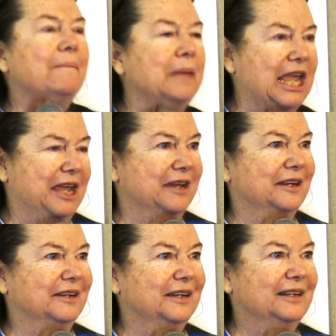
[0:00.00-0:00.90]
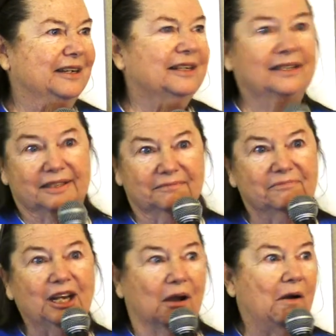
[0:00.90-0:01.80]
me. Because,
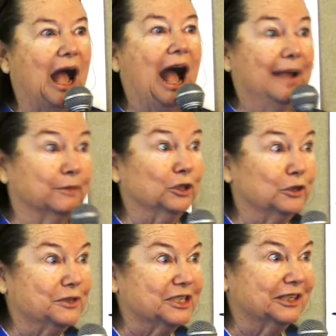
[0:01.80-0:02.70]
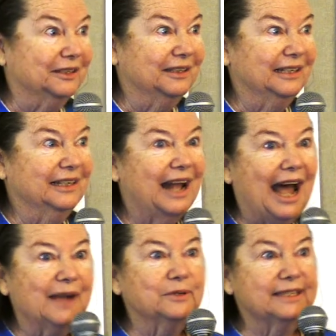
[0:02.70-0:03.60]
you know, I'm a loser.
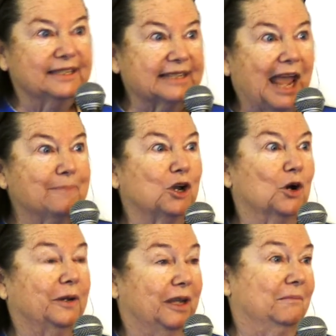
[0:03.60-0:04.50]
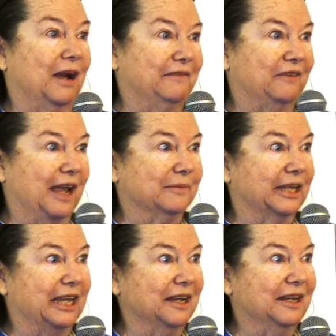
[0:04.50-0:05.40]
I was the scapegoat in my
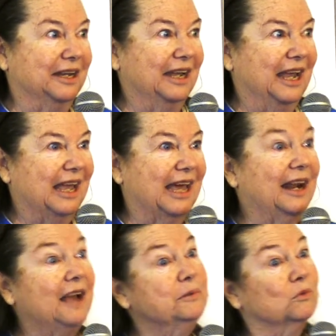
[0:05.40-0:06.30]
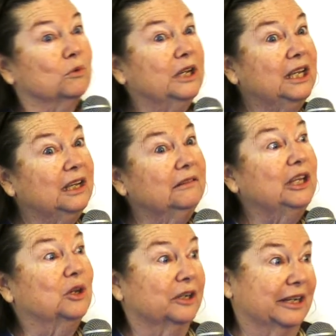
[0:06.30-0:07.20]
family. And I've been really
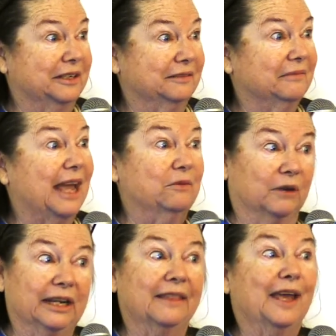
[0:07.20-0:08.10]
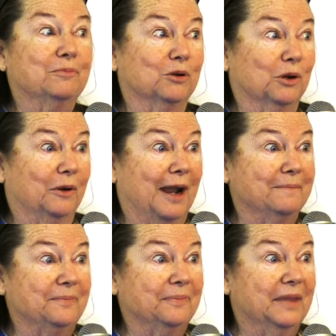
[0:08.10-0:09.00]
good at running that program.
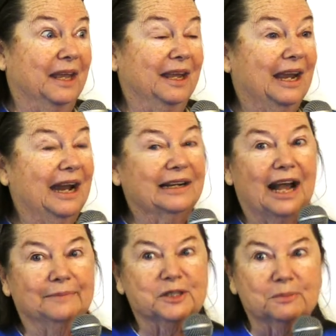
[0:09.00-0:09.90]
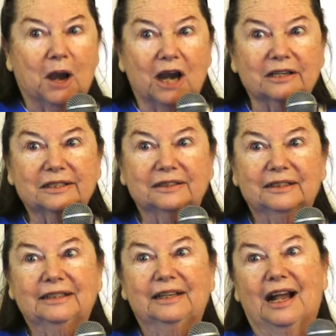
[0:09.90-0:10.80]
I'm smart.
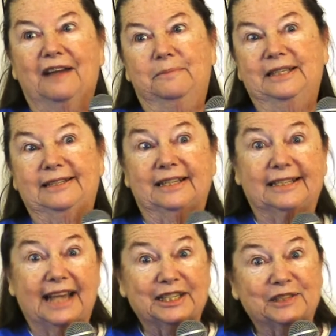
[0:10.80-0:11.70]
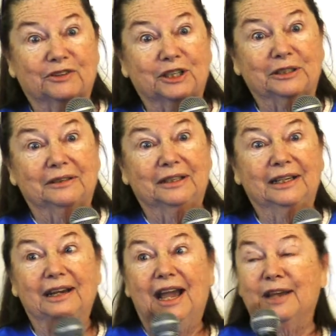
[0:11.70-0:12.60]
I've been successful.
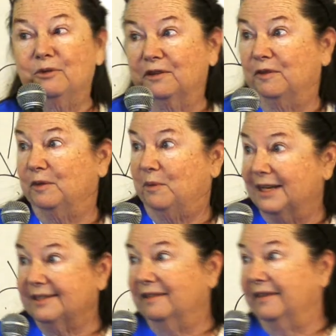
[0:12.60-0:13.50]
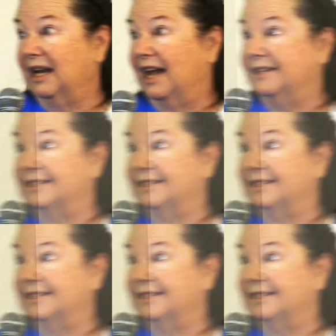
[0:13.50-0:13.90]
I worked for the President of the United